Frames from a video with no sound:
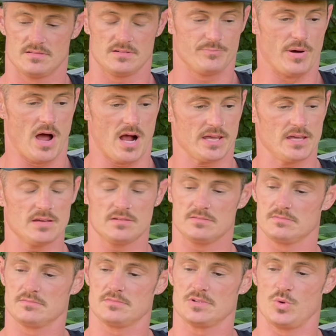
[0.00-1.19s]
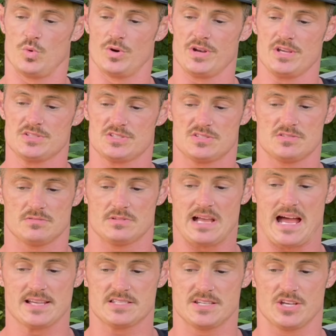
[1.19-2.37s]
pocket. One is
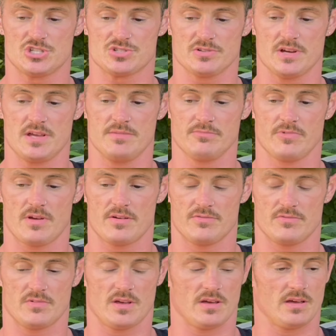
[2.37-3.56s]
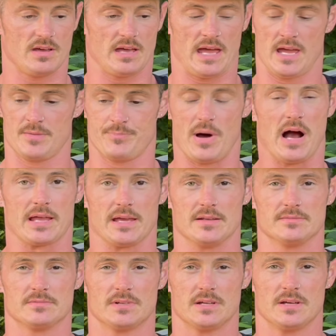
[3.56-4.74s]
nice and extreme and pocket.
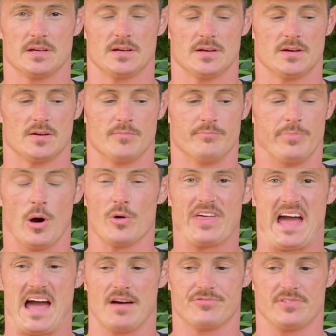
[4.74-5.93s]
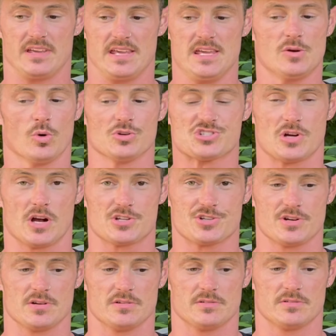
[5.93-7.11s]
Both have equal
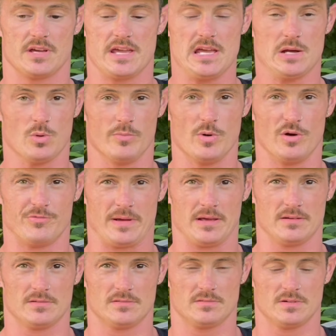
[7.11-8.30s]
structure, equal movement.